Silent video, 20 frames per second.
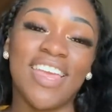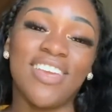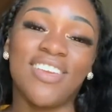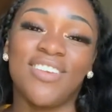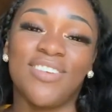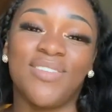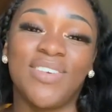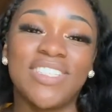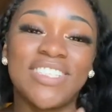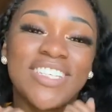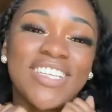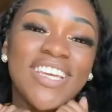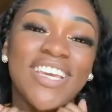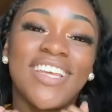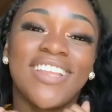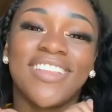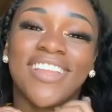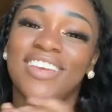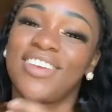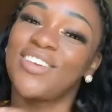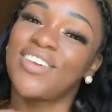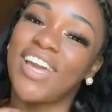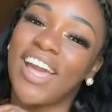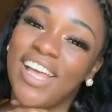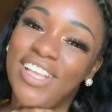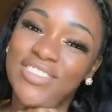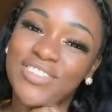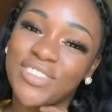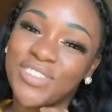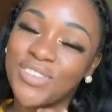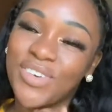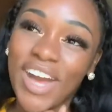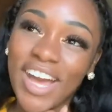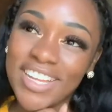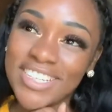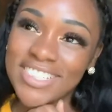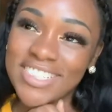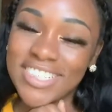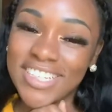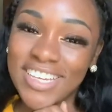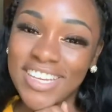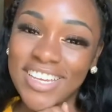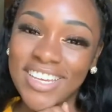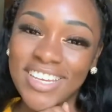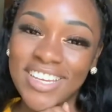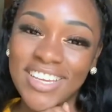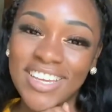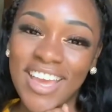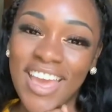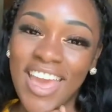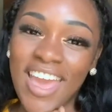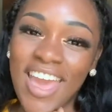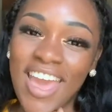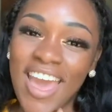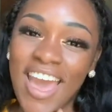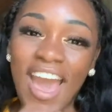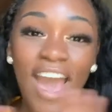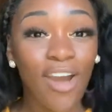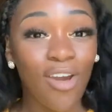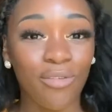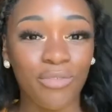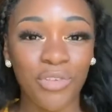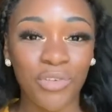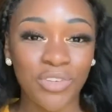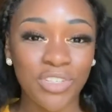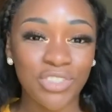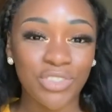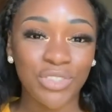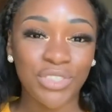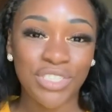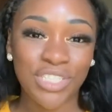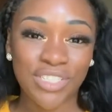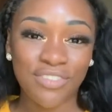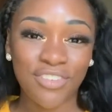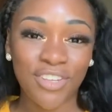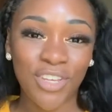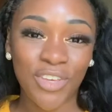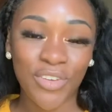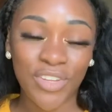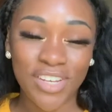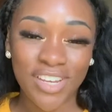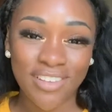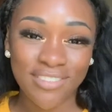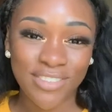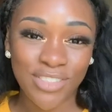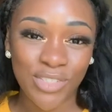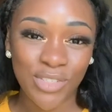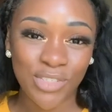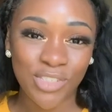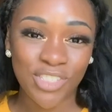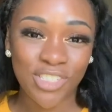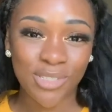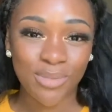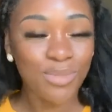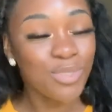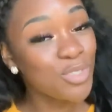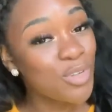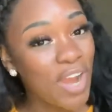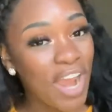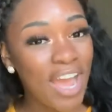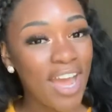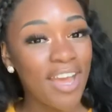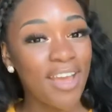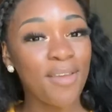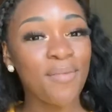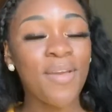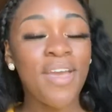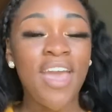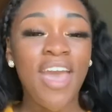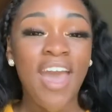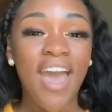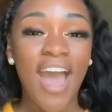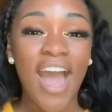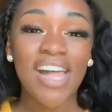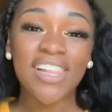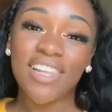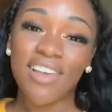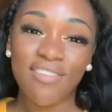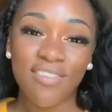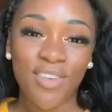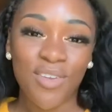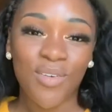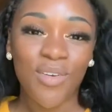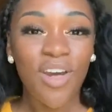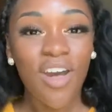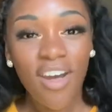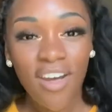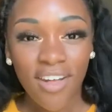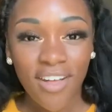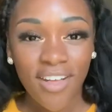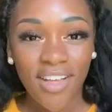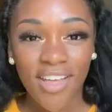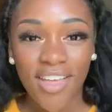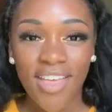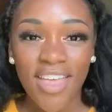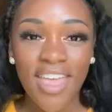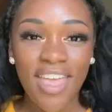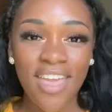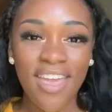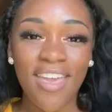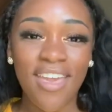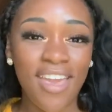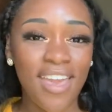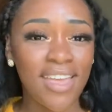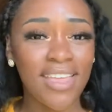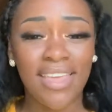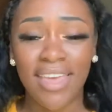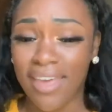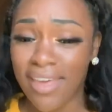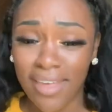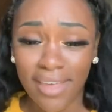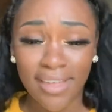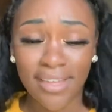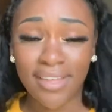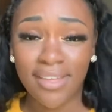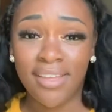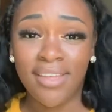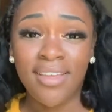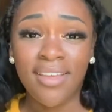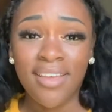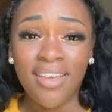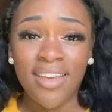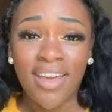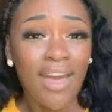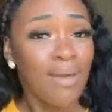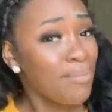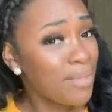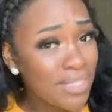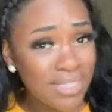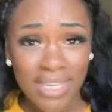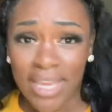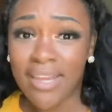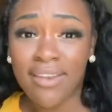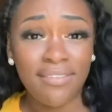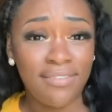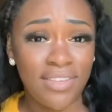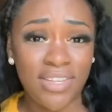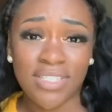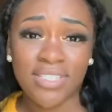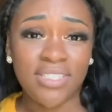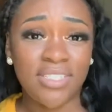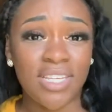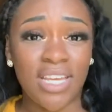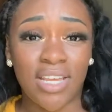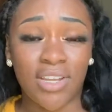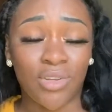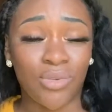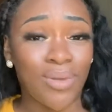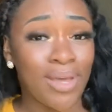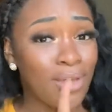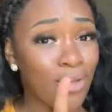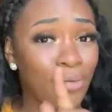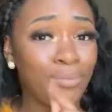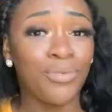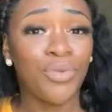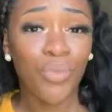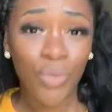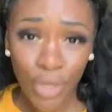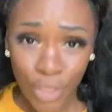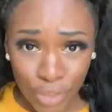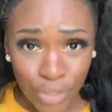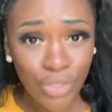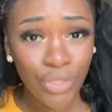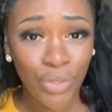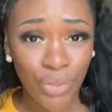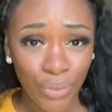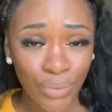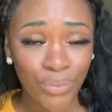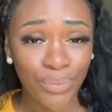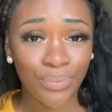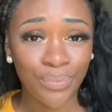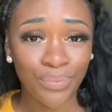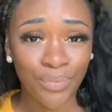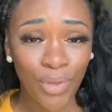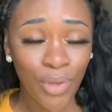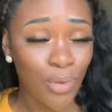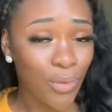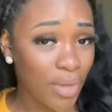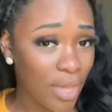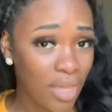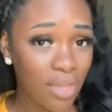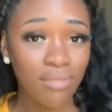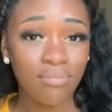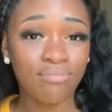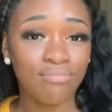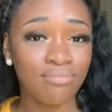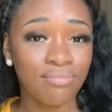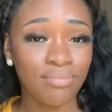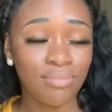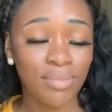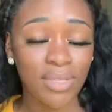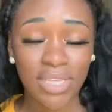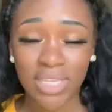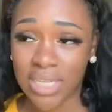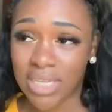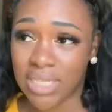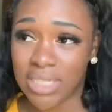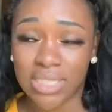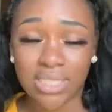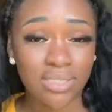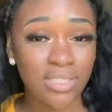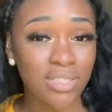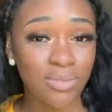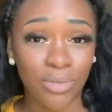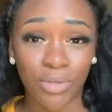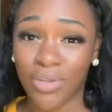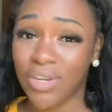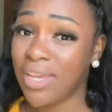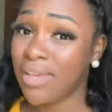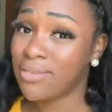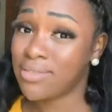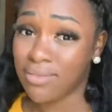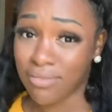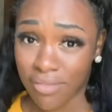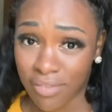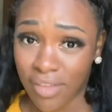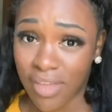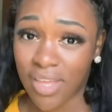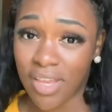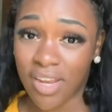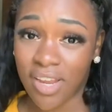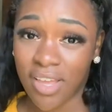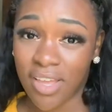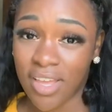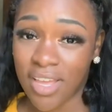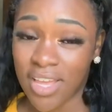Thank you once again. Thank you guys for watching. I hope you enjoyed this video enough to subscribe. I love you all. And yeah, I'm excited for this channel. I hope you are too. Okay, because we're gonna have some fun.